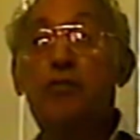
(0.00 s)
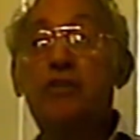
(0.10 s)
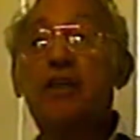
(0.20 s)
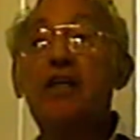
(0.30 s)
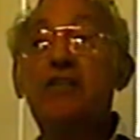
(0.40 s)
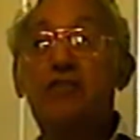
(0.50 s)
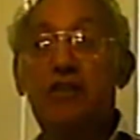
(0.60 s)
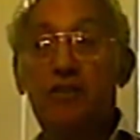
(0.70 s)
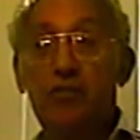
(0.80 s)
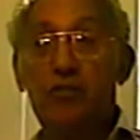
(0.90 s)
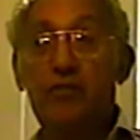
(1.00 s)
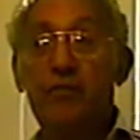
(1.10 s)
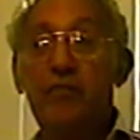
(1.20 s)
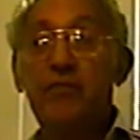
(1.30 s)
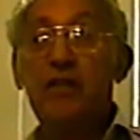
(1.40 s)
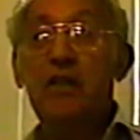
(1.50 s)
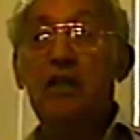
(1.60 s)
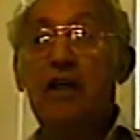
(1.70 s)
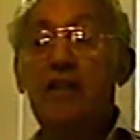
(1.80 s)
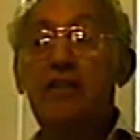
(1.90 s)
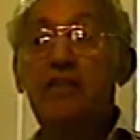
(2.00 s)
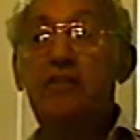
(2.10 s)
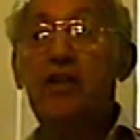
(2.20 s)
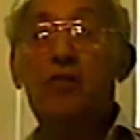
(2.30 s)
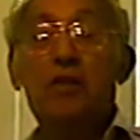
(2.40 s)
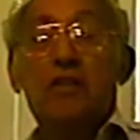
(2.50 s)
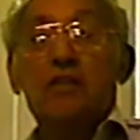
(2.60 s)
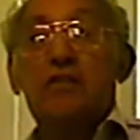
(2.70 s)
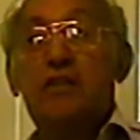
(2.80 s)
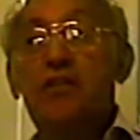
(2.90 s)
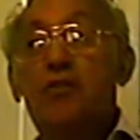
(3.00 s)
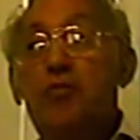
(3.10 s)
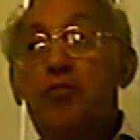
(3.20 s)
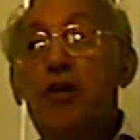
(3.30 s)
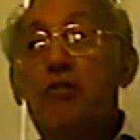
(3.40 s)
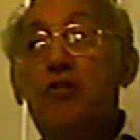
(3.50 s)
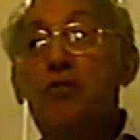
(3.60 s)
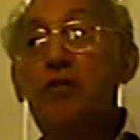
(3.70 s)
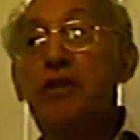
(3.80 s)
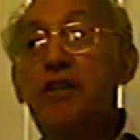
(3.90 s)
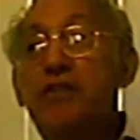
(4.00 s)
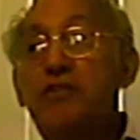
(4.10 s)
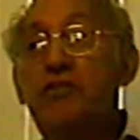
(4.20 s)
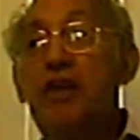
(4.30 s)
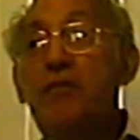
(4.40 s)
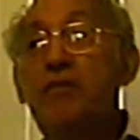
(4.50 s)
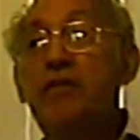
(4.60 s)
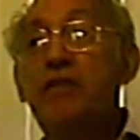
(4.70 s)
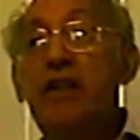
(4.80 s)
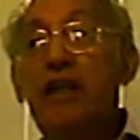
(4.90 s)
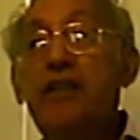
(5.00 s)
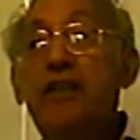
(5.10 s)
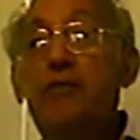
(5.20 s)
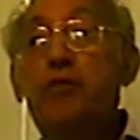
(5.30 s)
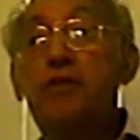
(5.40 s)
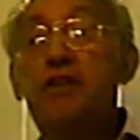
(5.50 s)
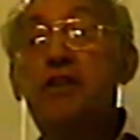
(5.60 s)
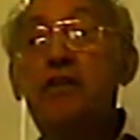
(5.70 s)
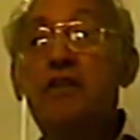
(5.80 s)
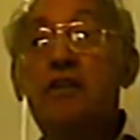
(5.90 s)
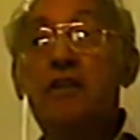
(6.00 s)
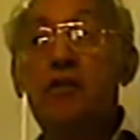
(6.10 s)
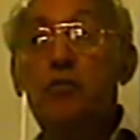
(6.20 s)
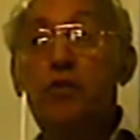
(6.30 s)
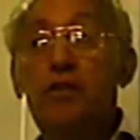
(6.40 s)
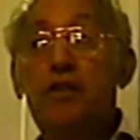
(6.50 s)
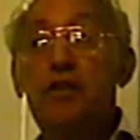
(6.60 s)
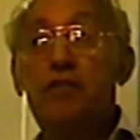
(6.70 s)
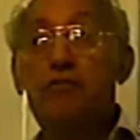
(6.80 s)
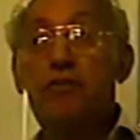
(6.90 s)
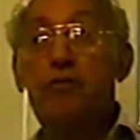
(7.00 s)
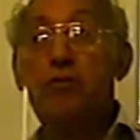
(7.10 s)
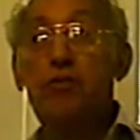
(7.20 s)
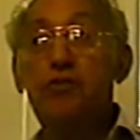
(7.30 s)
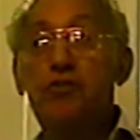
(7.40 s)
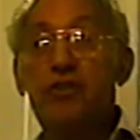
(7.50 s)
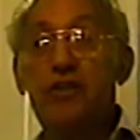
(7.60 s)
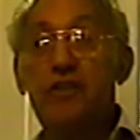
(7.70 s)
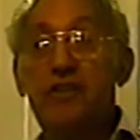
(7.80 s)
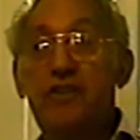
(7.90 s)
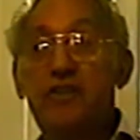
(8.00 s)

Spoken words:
hungry, and they said, well, there's no problem. We can stop and eat with the revolutionaries,